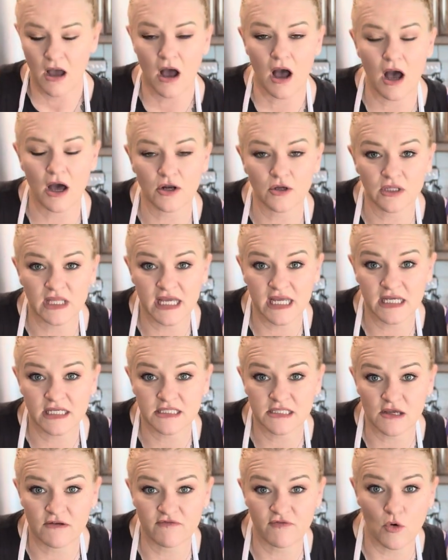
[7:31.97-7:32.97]

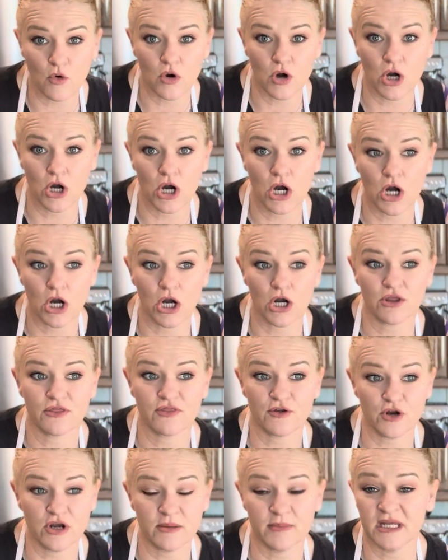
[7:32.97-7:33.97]
autolaze for
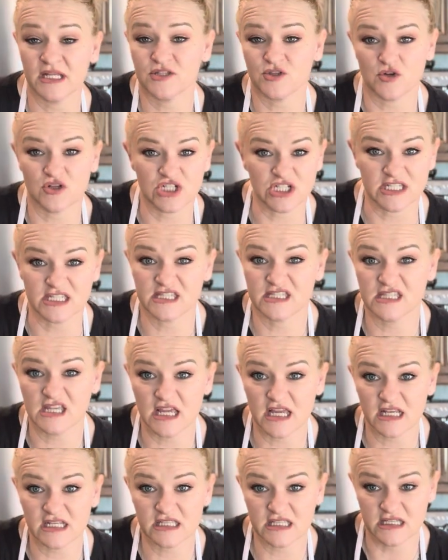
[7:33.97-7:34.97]
30 minutes or just
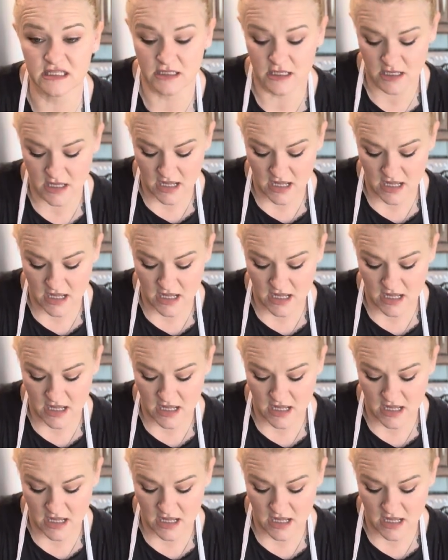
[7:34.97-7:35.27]
sit,